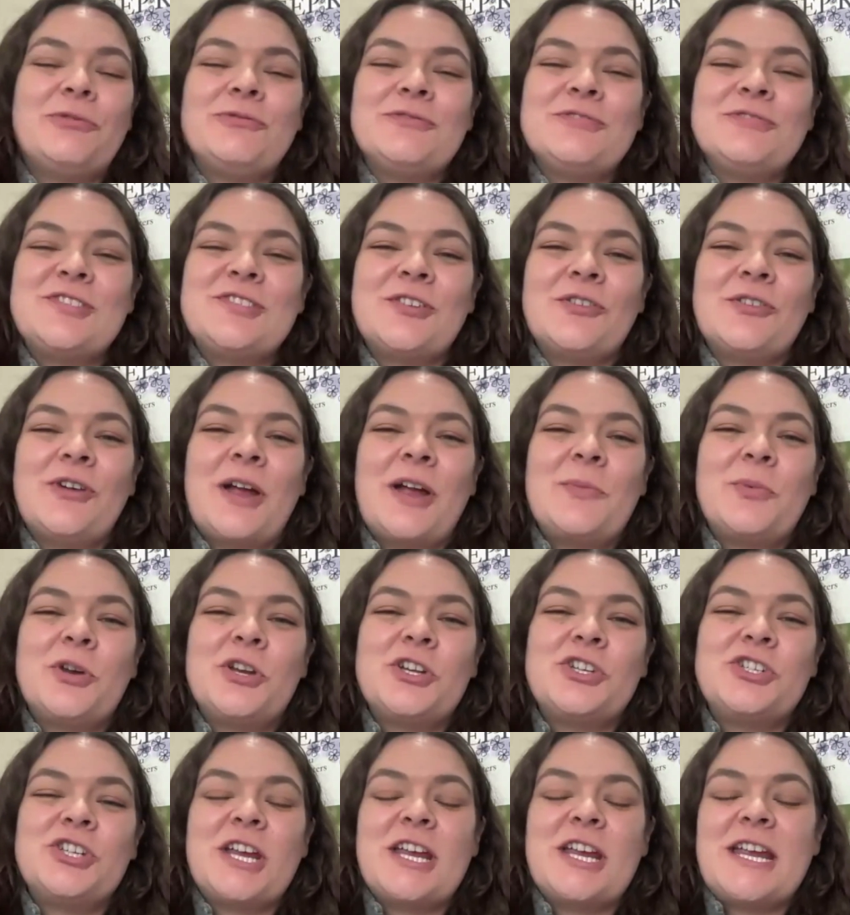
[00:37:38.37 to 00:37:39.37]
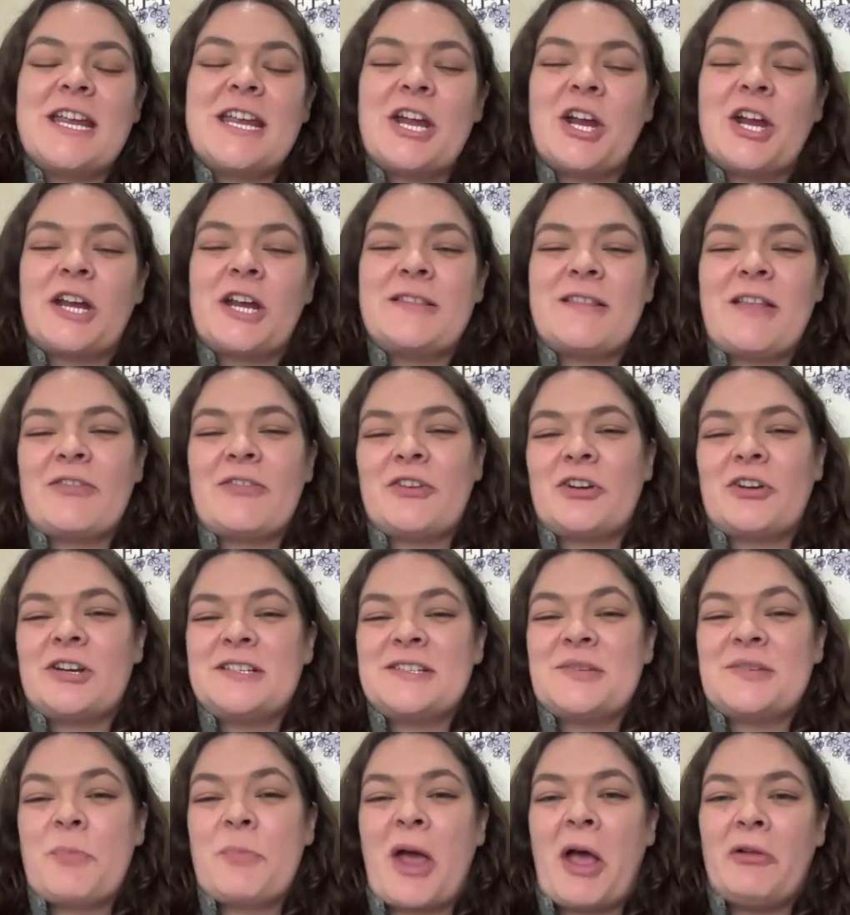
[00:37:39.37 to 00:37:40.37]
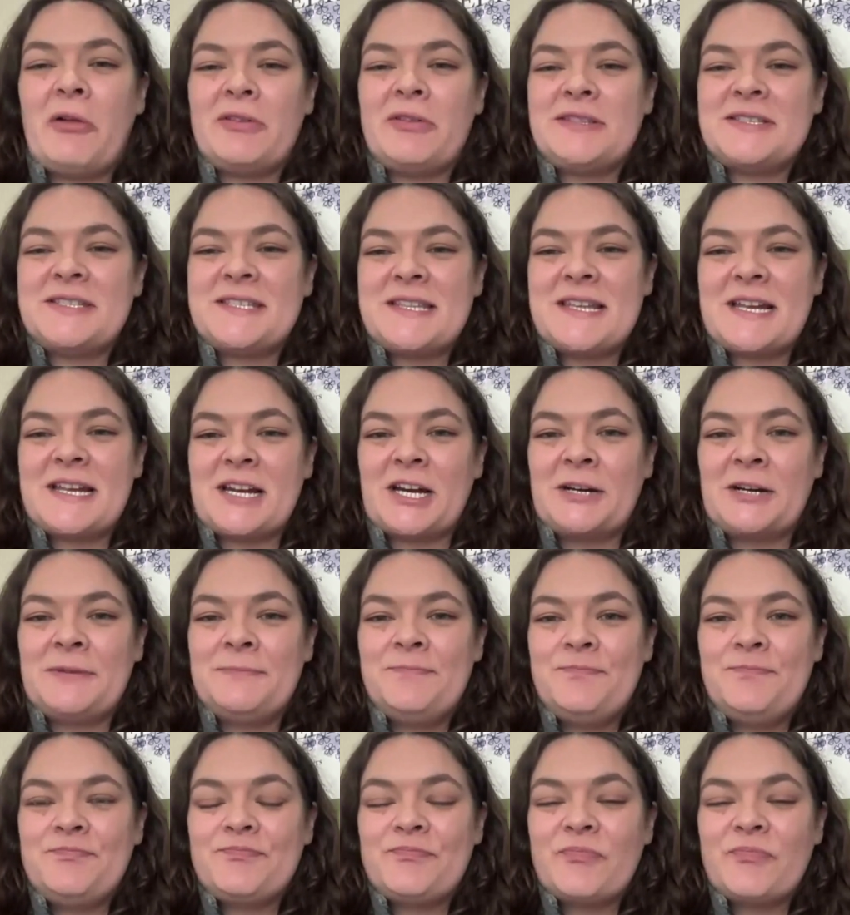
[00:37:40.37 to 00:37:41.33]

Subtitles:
so I appreciate hearing that there is a balance there.